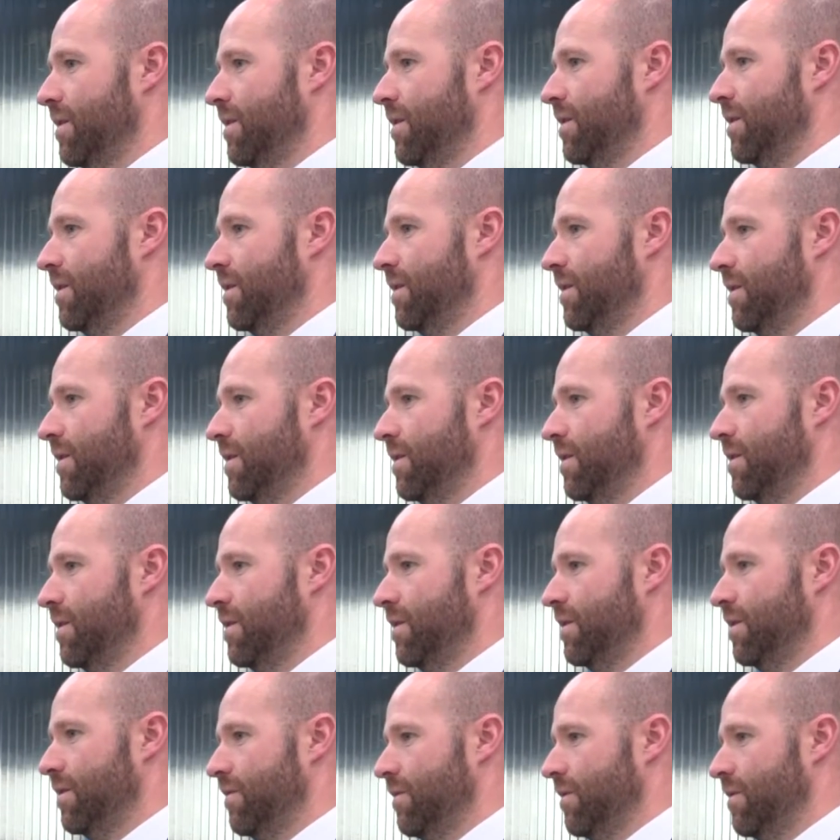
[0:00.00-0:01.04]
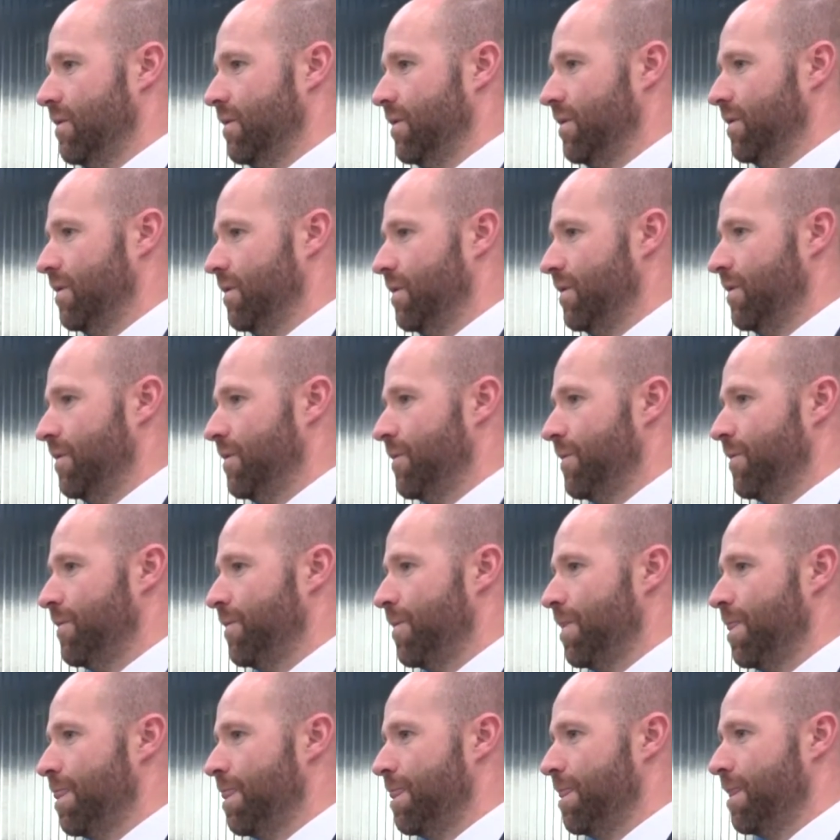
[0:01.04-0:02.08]

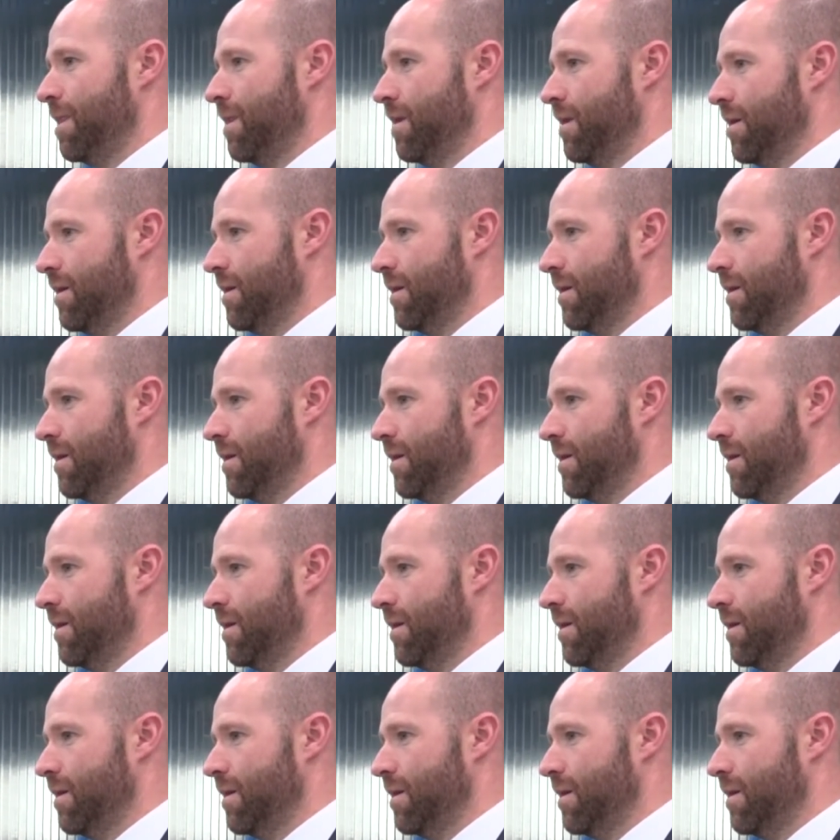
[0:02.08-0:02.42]
The person shown says nothing.